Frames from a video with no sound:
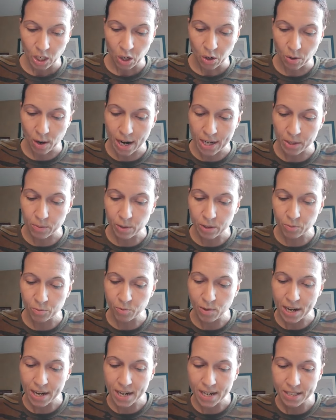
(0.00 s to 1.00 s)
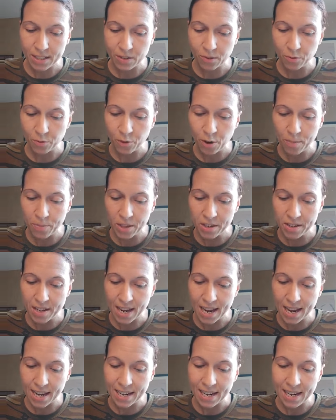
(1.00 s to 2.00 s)
Christ was raised from the
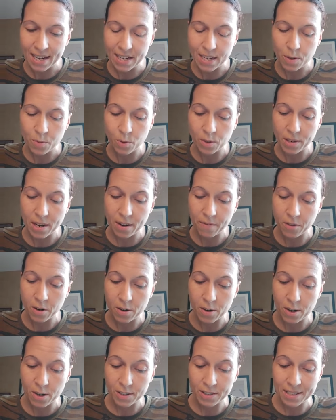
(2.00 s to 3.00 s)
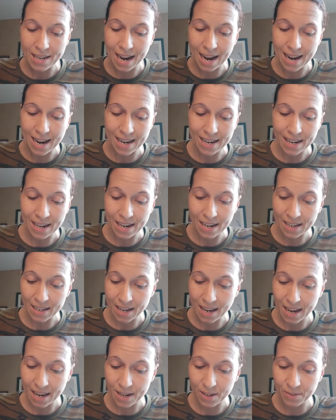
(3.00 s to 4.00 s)
dead and he will never die
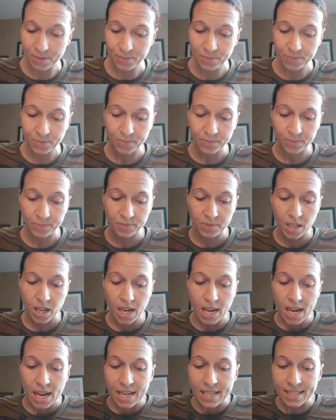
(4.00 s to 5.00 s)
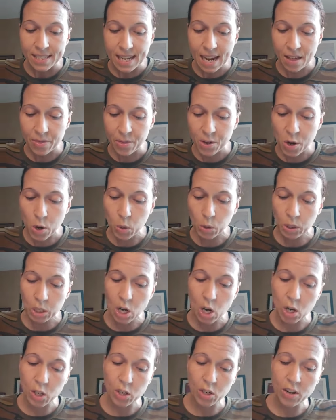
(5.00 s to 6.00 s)
again. Death no
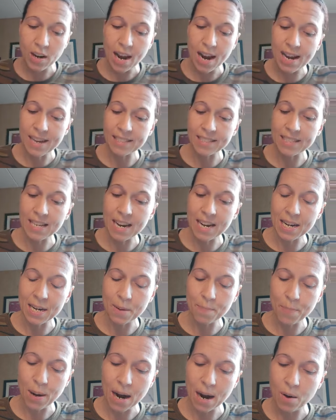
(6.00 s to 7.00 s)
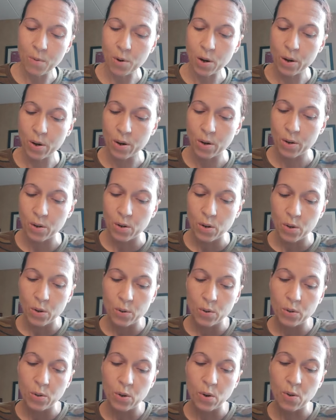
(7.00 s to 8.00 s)
longer has any power
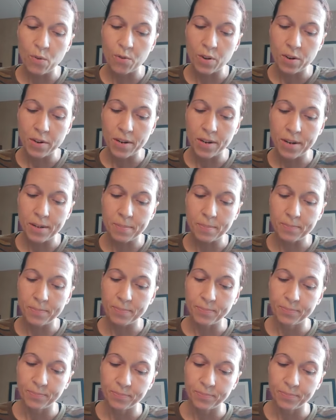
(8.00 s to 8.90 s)
over him.